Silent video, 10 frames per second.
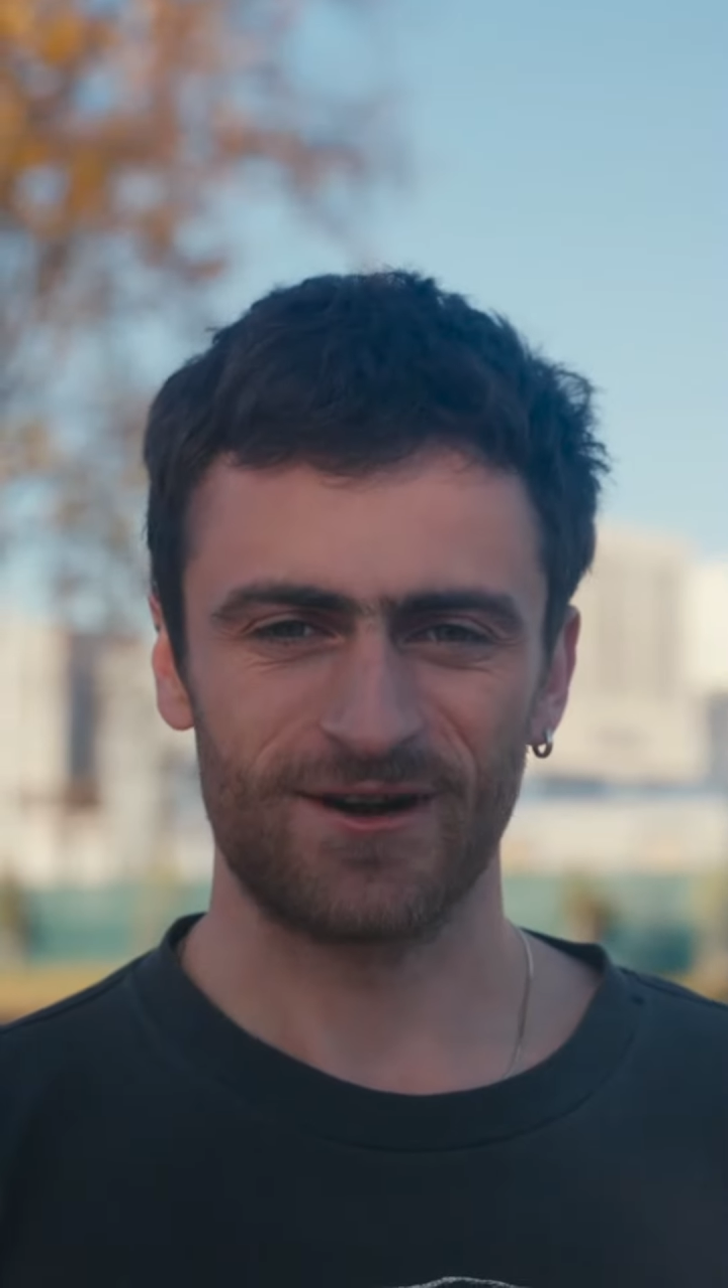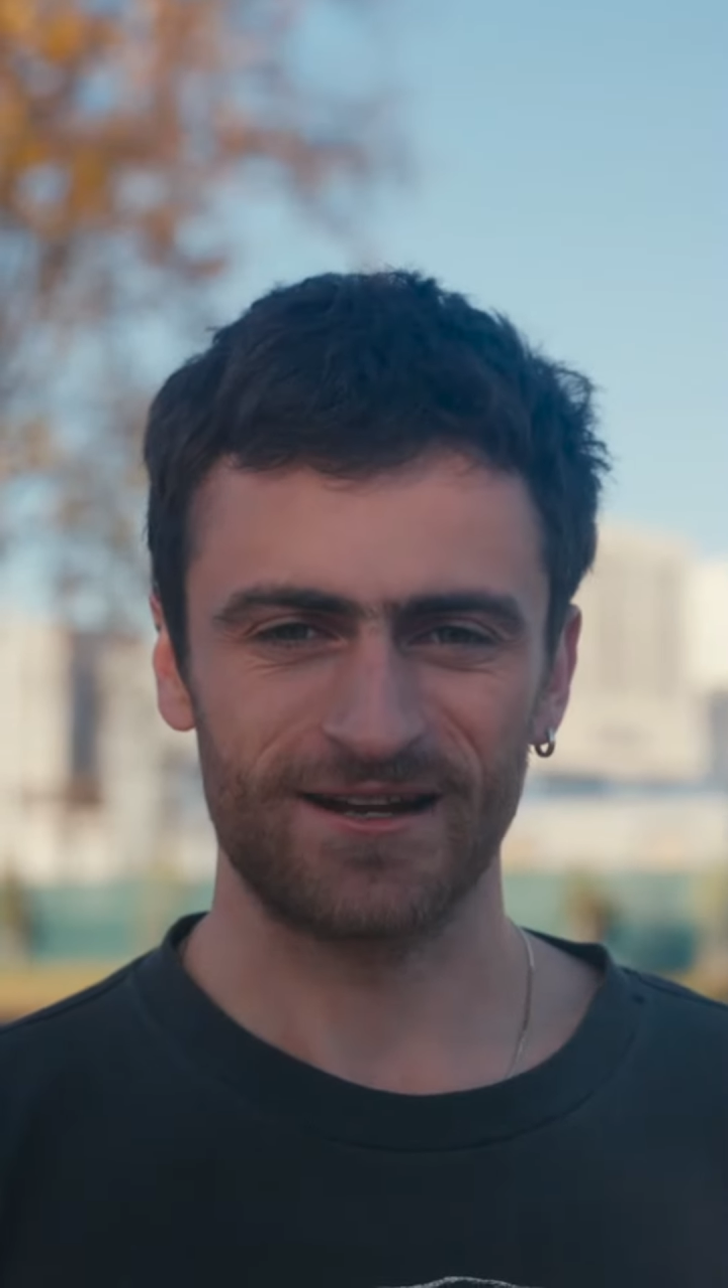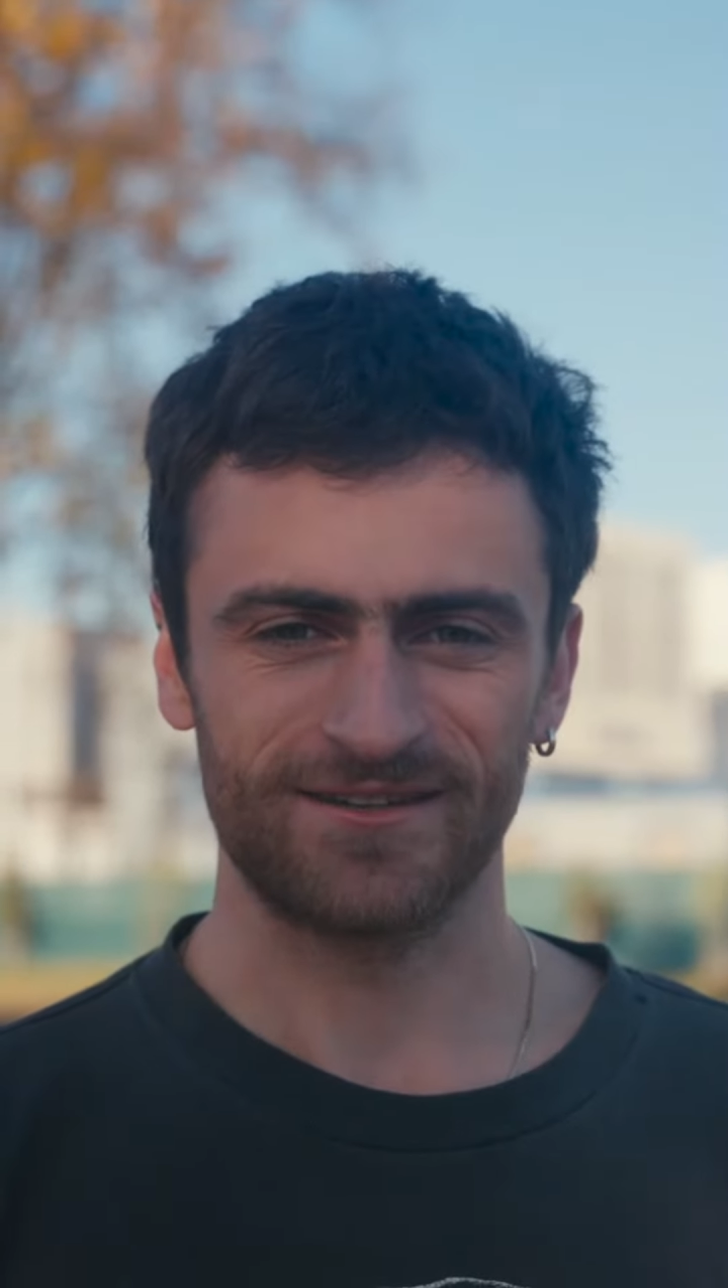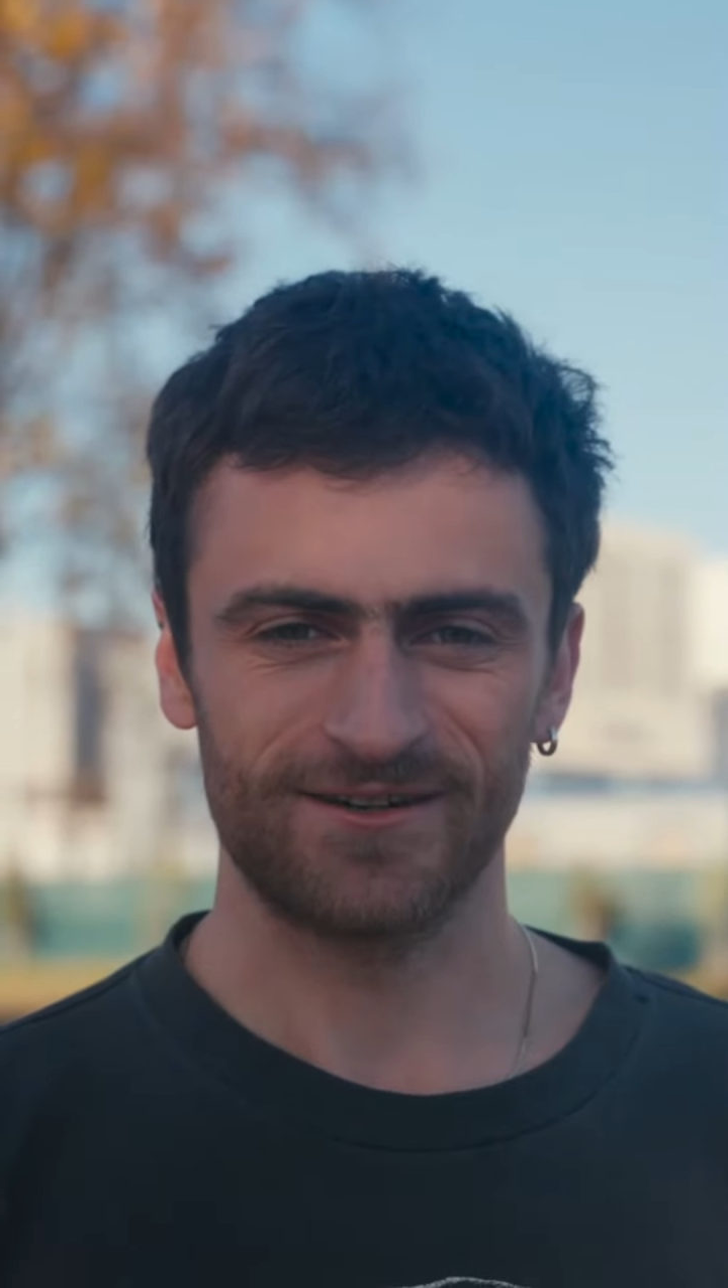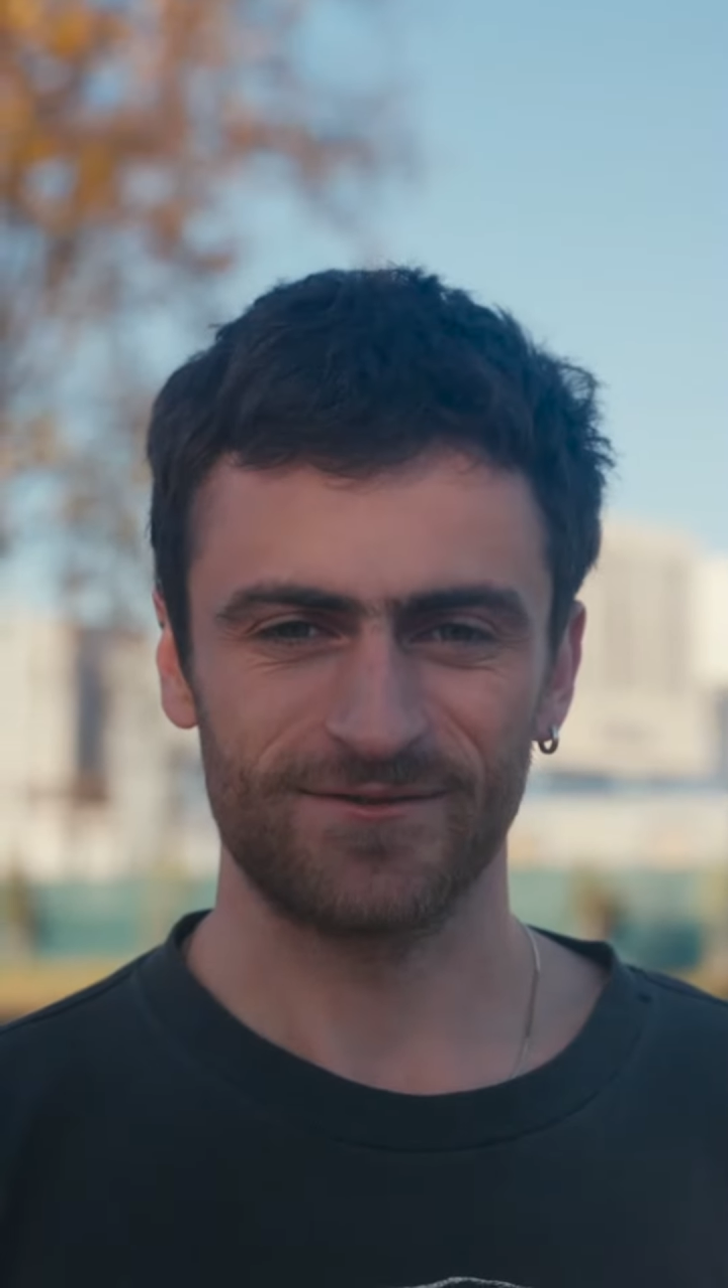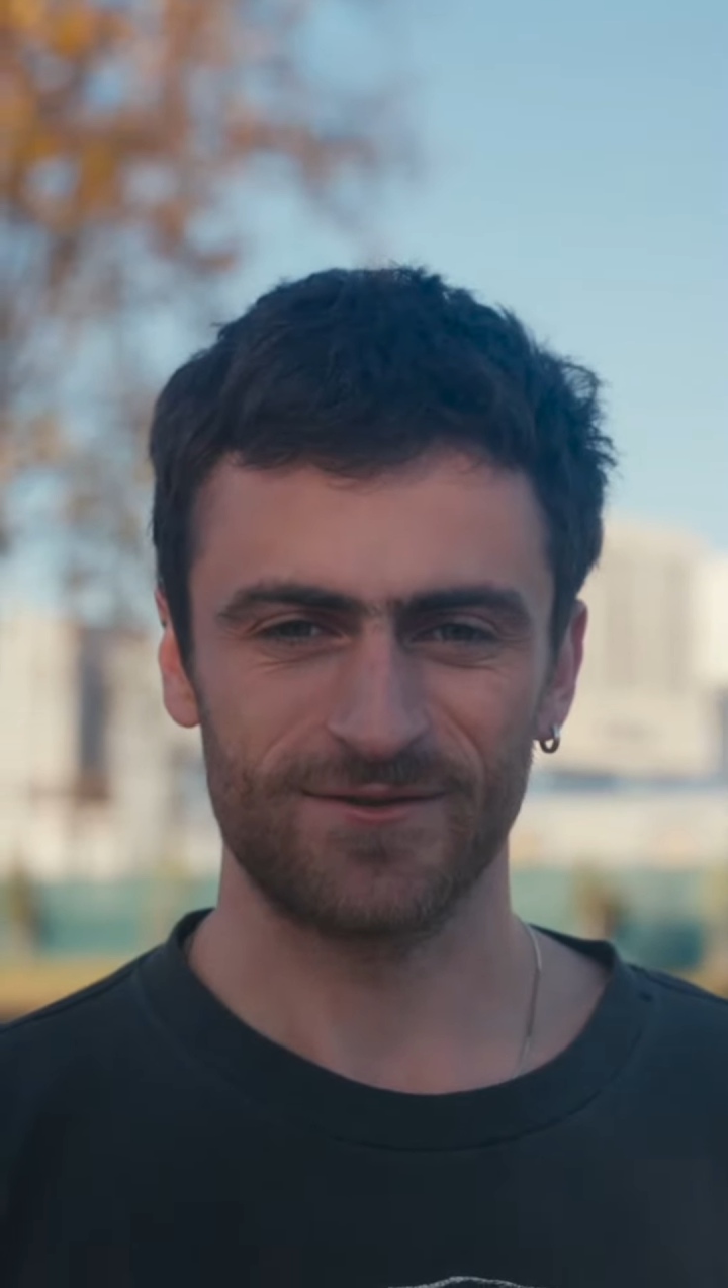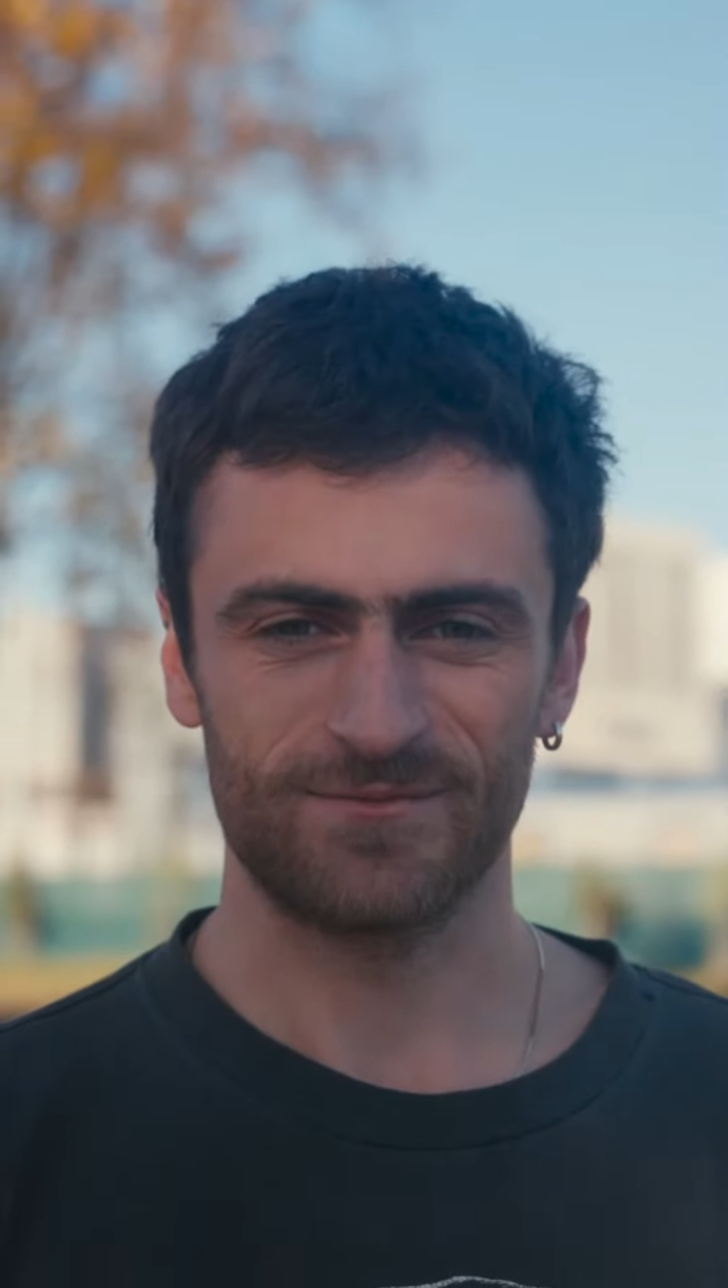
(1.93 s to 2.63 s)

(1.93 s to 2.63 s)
director